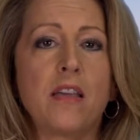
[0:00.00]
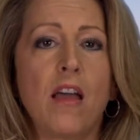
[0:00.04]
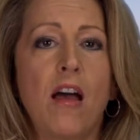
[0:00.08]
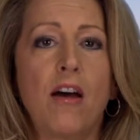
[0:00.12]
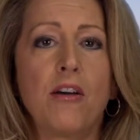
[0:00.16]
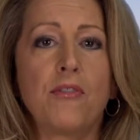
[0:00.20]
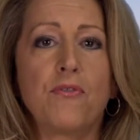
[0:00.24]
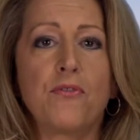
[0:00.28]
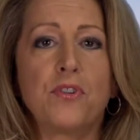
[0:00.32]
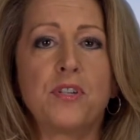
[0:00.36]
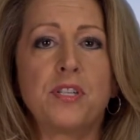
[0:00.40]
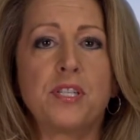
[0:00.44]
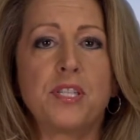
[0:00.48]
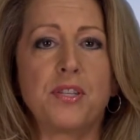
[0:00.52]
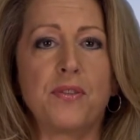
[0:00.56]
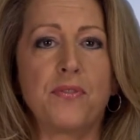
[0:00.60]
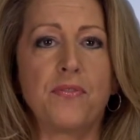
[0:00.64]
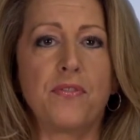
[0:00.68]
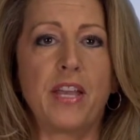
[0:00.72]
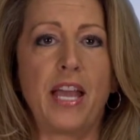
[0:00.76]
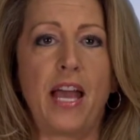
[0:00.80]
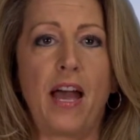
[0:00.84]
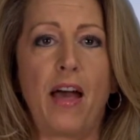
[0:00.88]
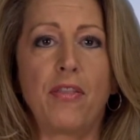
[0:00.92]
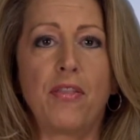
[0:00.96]
Conference of
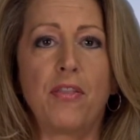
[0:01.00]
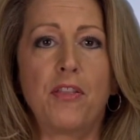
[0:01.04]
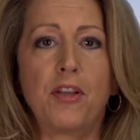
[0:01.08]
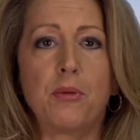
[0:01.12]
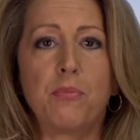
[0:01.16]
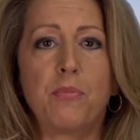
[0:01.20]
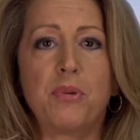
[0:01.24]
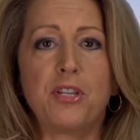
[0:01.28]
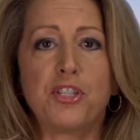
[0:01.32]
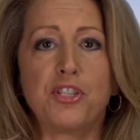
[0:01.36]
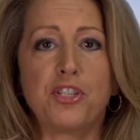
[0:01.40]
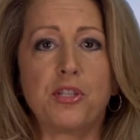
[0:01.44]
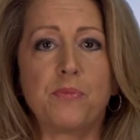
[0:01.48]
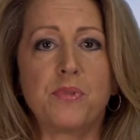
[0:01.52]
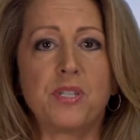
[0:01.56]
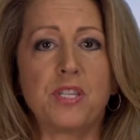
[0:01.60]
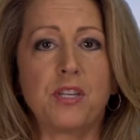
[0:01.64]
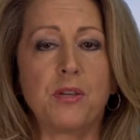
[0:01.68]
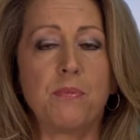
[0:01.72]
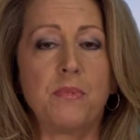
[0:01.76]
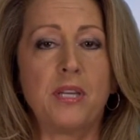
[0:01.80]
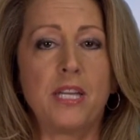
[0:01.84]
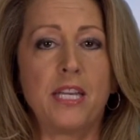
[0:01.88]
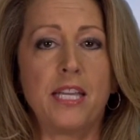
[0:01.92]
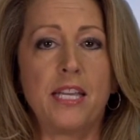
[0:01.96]
Catholic Bishops
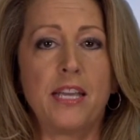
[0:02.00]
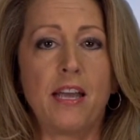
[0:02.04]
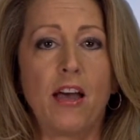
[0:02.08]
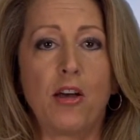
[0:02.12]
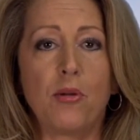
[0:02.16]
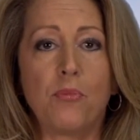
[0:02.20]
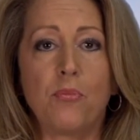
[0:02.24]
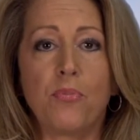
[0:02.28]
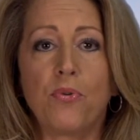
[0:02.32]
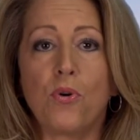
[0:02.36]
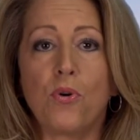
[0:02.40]
Committee on